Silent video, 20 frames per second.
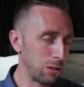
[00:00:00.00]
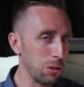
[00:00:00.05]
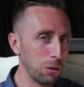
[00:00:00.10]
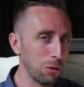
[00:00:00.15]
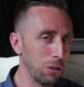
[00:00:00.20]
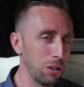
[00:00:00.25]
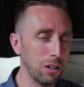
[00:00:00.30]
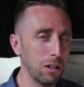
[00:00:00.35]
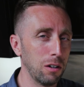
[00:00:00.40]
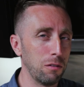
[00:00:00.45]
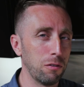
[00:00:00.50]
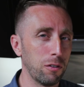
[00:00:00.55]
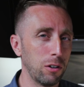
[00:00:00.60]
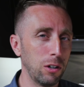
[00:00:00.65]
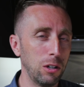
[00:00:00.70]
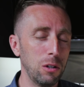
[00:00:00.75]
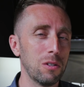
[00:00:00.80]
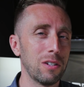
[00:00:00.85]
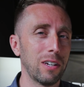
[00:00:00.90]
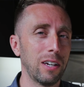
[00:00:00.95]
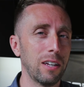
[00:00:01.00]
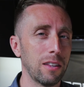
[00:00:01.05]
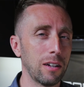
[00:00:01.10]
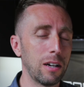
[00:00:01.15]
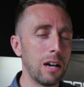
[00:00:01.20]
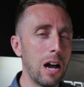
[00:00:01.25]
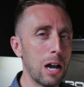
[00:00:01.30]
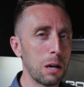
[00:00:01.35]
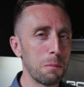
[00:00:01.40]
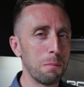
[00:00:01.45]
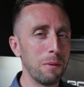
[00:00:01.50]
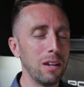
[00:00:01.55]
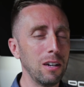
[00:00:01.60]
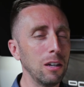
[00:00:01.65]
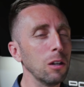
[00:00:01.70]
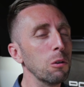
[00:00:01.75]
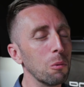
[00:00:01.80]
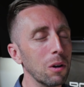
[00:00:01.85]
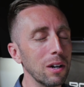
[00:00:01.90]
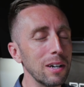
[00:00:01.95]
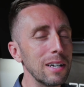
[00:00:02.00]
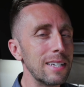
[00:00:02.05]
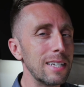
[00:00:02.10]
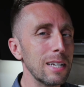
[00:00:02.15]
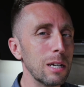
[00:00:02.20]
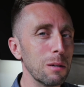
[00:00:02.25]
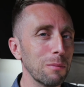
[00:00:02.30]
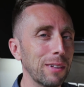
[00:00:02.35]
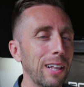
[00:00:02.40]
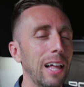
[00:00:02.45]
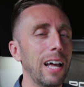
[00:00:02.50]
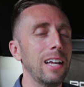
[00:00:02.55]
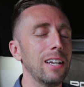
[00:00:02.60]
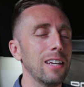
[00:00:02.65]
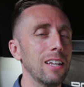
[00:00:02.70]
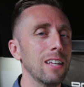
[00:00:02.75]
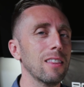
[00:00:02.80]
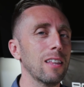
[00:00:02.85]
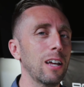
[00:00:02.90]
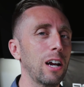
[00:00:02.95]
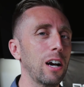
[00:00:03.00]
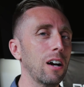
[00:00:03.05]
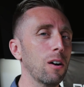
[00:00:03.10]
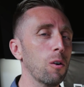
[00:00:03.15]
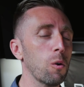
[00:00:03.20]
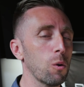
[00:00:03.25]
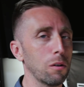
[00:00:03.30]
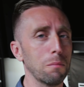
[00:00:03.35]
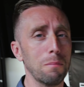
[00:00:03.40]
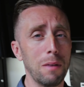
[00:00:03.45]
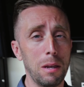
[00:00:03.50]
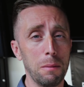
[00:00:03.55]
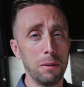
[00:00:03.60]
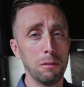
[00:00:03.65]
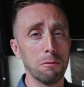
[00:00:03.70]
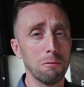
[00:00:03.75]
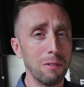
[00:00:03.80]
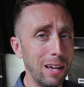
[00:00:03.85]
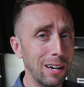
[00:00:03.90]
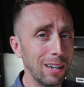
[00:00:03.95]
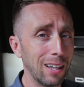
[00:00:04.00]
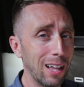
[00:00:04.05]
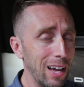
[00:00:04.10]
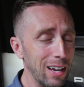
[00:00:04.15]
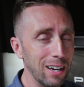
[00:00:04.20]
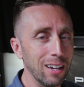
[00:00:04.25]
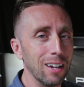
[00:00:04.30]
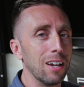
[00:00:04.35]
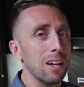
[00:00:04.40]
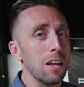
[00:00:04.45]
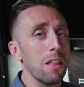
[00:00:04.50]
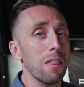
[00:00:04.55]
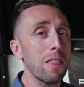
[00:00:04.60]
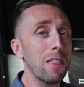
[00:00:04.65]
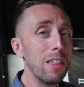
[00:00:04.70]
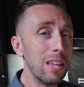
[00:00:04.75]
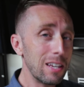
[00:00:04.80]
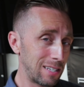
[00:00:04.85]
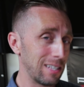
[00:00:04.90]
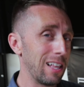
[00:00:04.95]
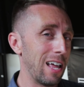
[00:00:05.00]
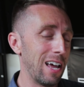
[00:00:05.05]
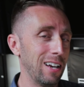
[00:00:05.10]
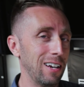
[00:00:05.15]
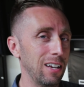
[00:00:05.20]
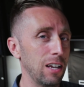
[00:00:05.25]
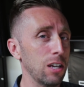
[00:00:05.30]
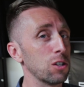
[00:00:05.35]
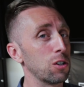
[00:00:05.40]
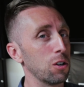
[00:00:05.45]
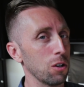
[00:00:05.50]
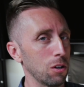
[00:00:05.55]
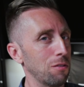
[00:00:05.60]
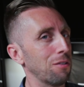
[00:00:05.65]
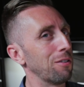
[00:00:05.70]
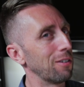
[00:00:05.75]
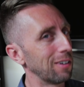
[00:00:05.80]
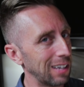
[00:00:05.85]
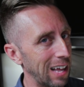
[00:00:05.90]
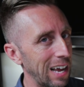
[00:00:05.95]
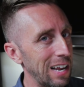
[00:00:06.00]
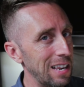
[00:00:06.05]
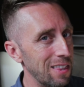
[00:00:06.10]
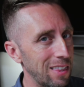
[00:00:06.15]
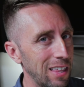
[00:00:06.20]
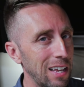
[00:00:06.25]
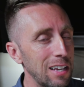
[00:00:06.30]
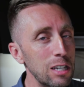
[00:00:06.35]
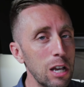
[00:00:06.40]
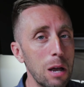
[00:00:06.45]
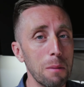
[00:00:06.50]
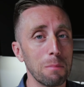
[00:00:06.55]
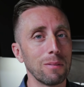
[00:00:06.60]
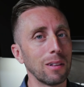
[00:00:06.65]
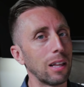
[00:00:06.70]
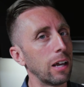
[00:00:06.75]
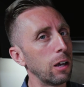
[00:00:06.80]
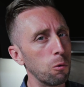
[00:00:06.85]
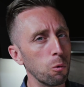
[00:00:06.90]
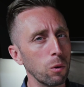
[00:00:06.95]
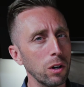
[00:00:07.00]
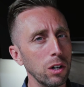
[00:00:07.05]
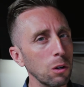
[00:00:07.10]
so good for using in the cockpit. You want dim light in there or maybe red light. This light is good for lighting things up, like when